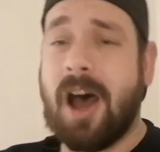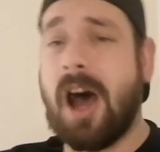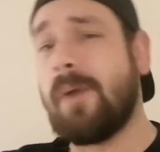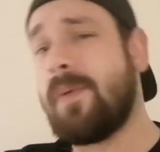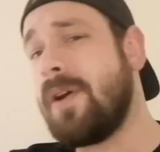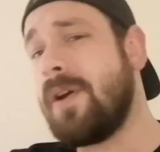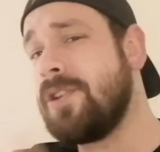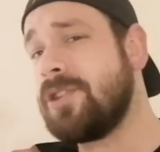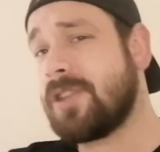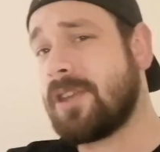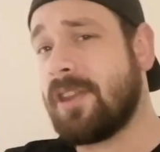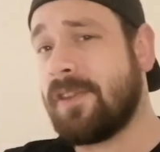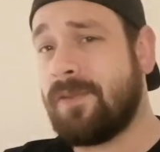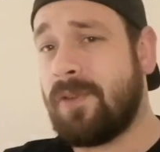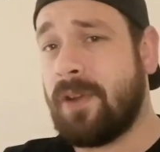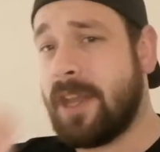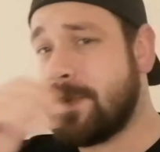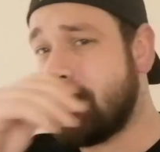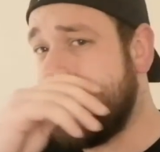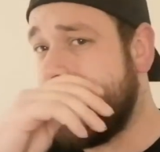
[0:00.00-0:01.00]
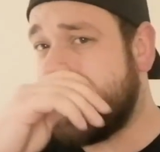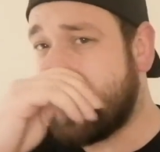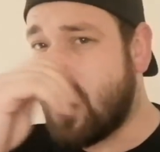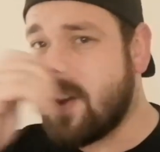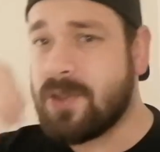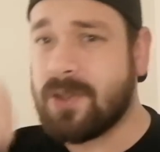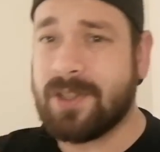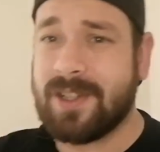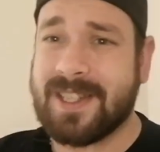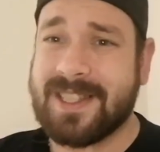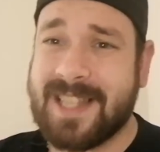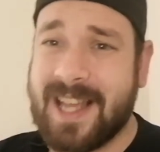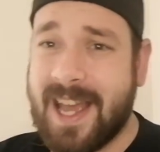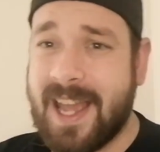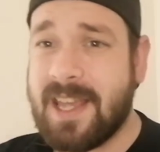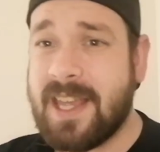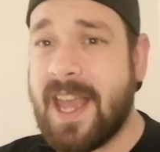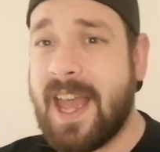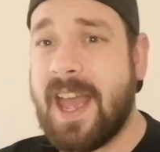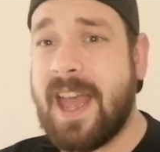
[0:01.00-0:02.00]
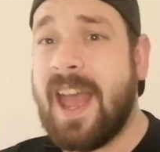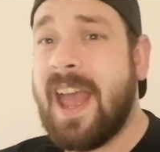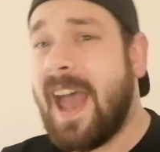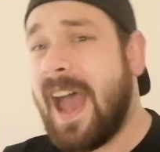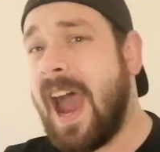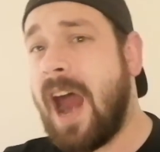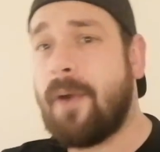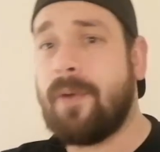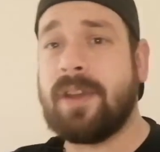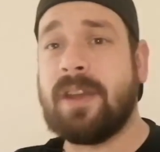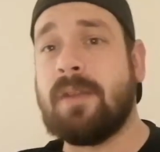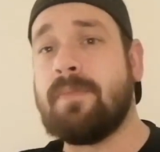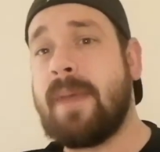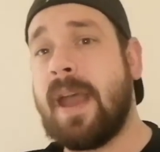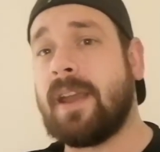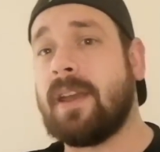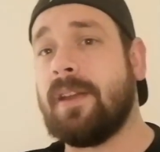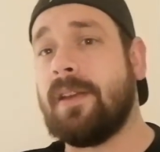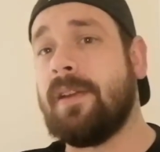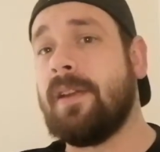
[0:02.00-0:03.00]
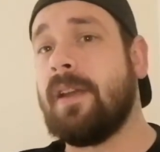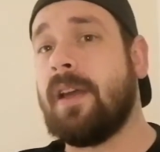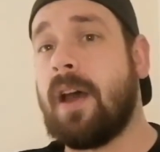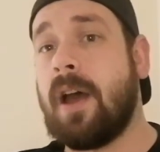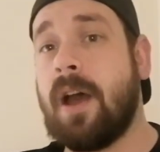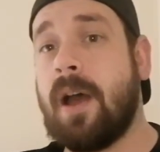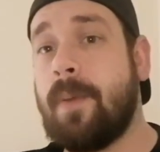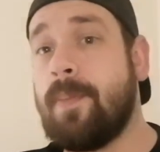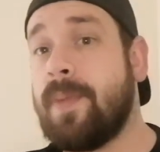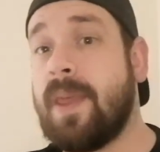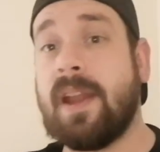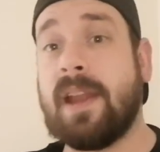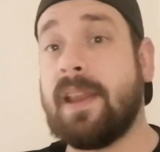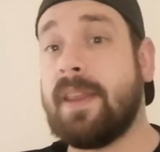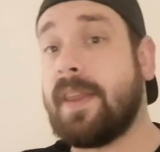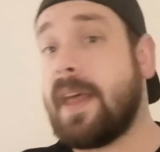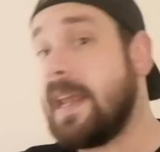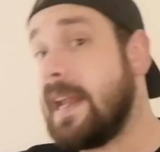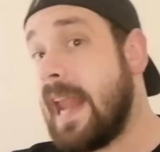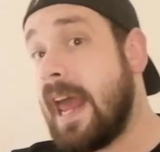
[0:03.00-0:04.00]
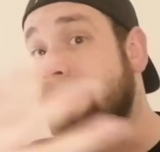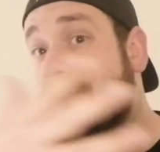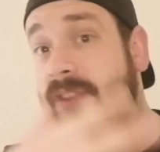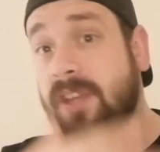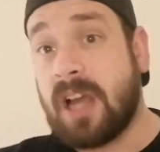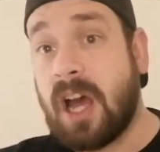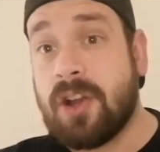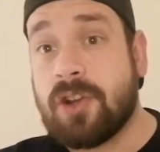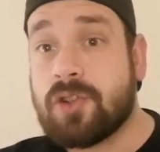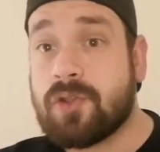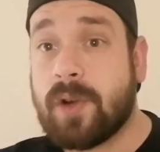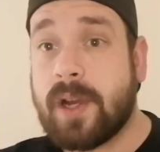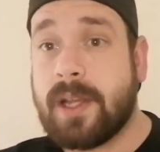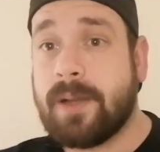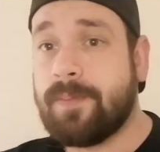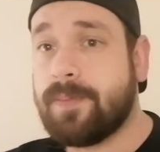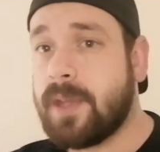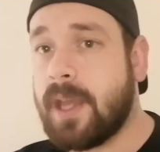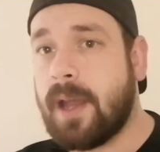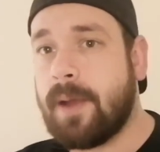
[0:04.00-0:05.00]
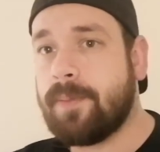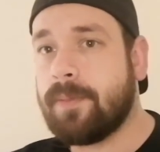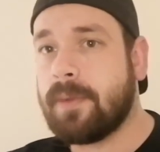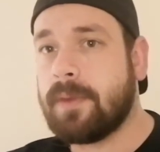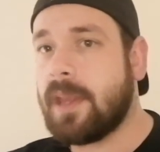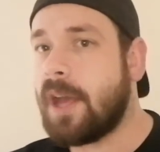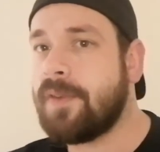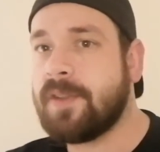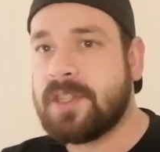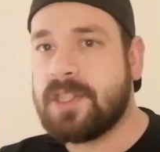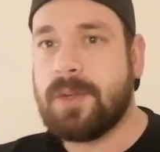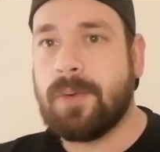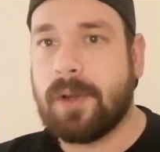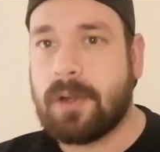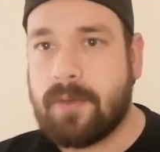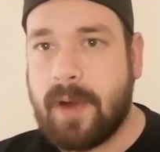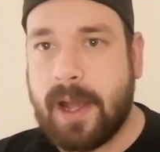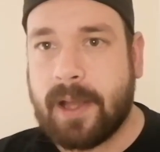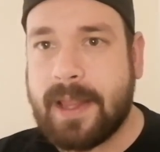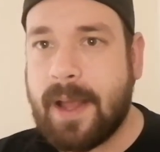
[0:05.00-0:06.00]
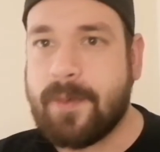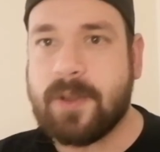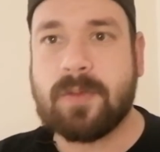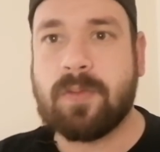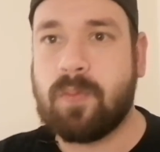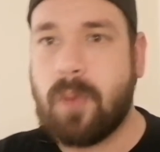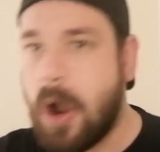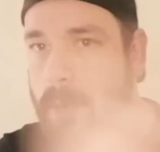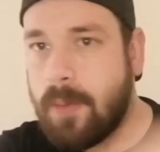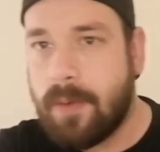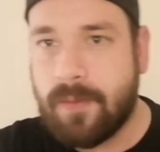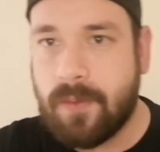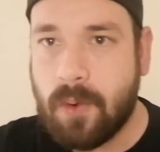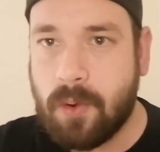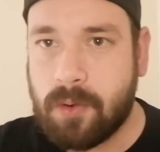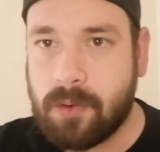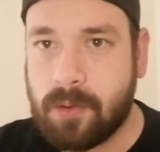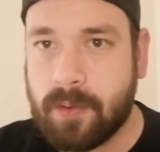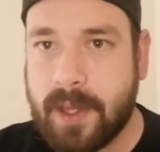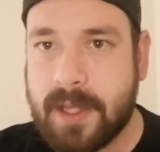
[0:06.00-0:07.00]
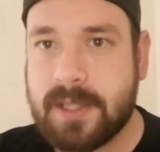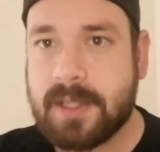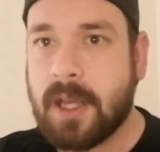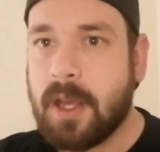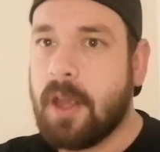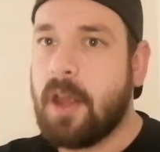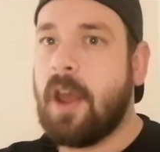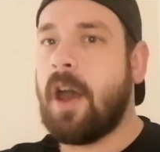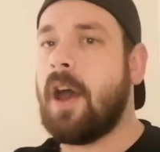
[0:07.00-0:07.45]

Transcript: I won't show the footage, but he goes on to say, yeah, Harry and Meghan um, they, they, left the country. Yeah, nothing to do with Greg. That well before all this.